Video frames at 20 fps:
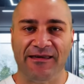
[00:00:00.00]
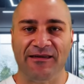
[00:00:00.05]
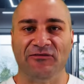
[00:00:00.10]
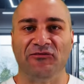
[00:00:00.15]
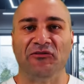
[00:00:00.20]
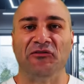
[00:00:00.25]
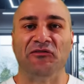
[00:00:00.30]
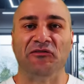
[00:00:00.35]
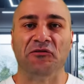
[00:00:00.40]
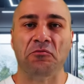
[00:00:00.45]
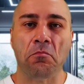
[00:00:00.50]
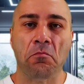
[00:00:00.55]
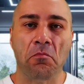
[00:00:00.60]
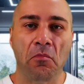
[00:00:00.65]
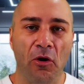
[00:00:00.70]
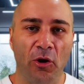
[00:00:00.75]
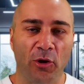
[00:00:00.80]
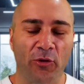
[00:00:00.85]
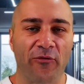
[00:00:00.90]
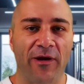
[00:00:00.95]
It's just to
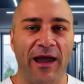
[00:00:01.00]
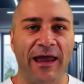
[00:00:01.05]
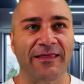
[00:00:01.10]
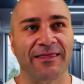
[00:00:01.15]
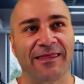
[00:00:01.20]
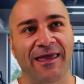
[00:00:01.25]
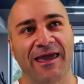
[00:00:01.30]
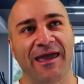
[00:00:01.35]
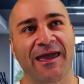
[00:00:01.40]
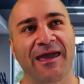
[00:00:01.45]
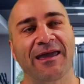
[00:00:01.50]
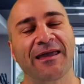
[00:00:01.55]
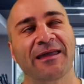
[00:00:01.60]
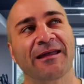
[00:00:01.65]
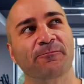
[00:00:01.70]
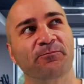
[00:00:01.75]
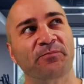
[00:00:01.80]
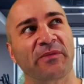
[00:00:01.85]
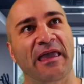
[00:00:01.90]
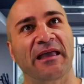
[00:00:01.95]
moderate their
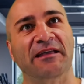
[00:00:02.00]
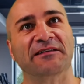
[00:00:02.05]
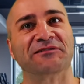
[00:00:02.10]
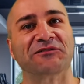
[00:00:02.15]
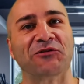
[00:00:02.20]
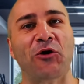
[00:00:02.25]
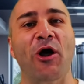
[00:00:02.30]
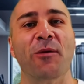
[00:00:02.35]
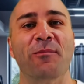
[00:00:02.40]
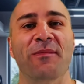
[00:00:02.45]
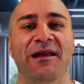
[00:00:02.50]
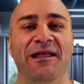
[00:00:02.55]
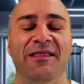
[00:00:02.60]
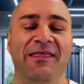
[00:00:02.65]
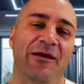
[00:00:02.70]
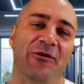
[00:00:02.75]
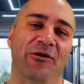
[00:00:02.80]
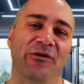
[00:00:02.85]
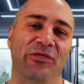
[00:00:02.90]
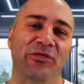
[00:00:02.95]
excitement and
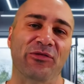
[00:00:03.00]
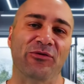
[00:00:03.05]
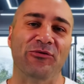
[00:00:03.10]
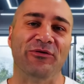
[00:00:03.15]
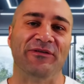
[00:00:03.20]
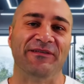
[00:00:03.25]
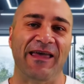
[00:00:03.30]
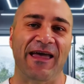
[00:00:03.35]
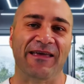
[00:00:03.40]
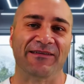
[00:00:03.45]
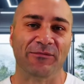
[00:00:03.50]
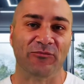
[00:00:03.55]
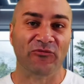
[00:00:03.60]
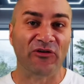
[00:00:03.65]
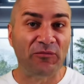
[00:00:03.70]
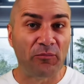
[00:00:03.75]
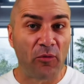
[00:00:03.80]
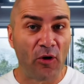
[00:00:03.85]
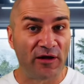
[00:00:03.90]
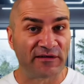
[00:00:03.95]
their enthusiasm
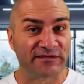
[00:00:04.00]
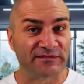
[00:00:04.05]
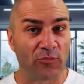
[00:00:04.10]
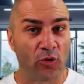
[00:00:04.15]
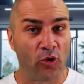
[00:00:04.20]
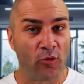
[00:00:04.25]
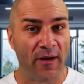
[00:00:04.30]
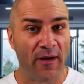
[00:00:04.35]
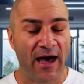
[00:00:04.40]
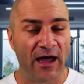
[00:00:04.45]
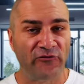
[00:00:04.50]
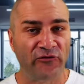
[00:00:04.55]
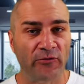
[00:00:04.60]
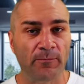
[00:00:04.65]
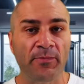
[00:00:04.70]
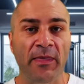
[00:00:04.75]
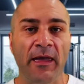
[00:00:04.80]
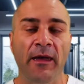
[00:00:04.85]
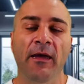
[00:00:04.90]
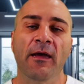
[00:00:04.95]
just by a small margin,